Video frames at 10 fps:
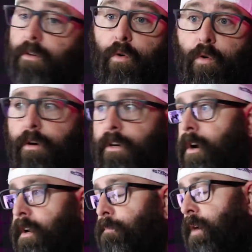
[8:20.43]
or
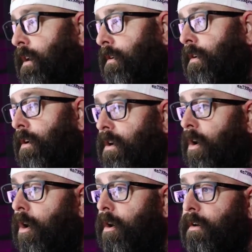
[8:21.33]
gone and bought a
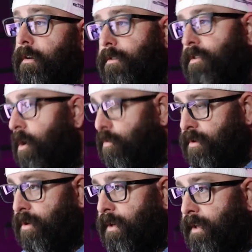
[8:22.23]
car. Don't
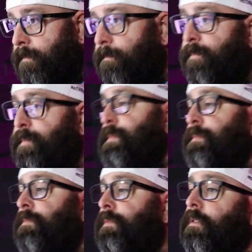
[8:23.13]
do it.
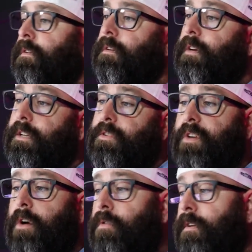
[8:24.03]
And
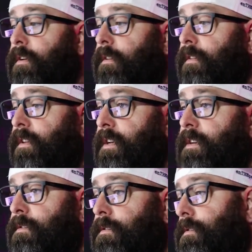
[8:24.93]
so
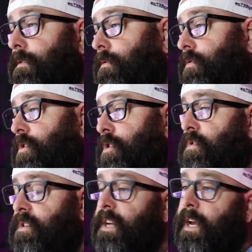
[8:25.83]
these 2
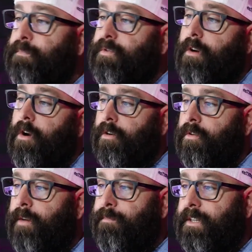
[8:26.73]
steps are
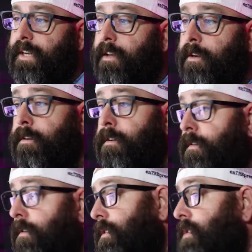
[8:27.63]
lumped together.
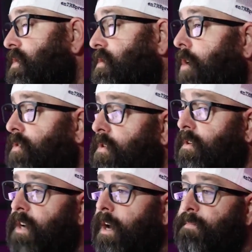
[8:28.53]
This is also
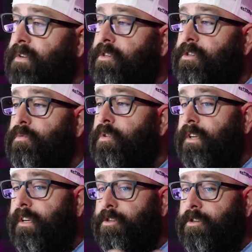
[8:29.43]
a time that you will
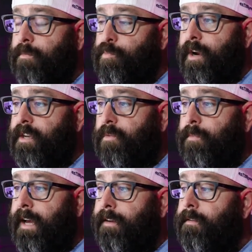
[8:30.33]
get your appraisal
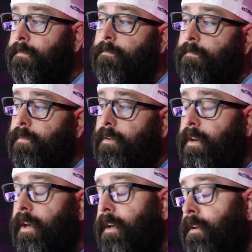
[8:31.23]
back
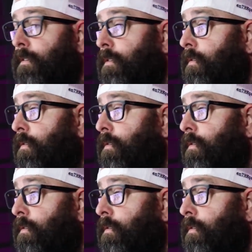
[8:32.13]
and